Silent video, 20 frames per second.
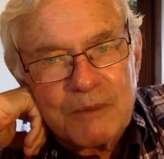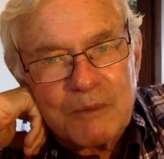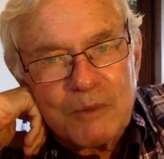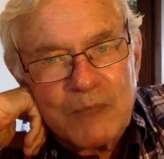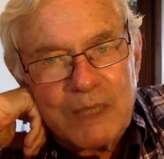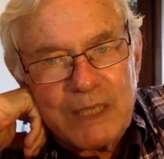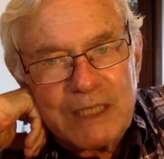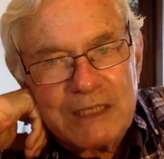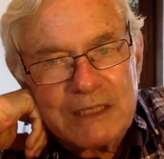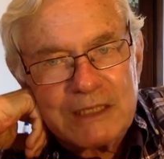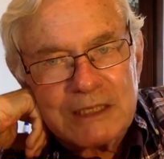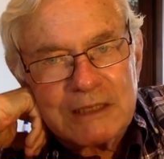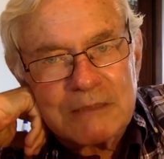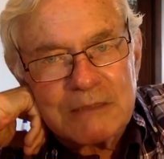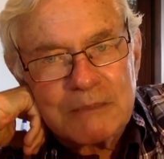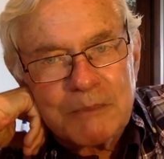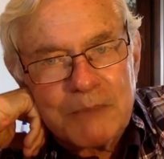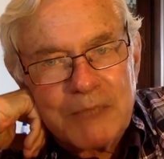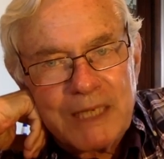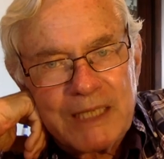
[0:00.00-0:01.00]
waste
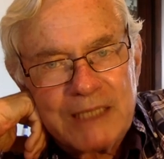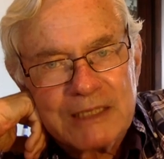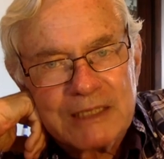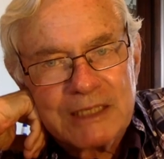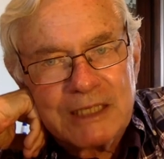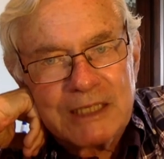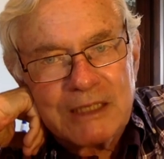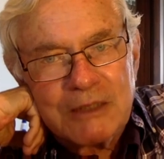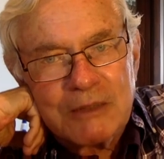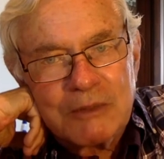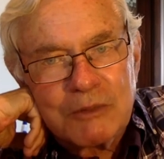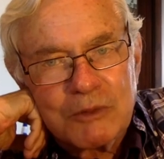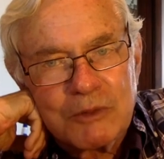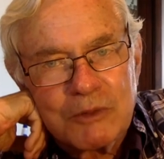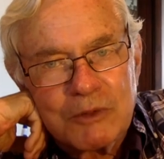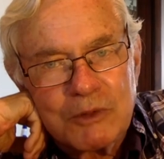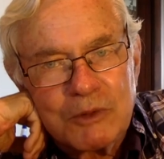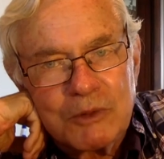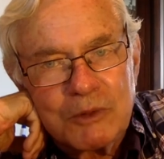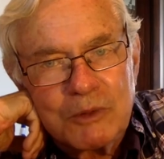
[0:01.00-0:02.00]
passing
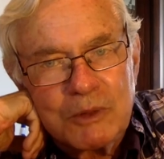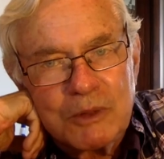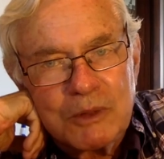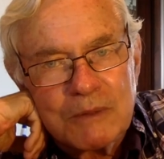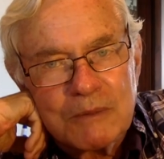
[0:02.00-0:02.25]
through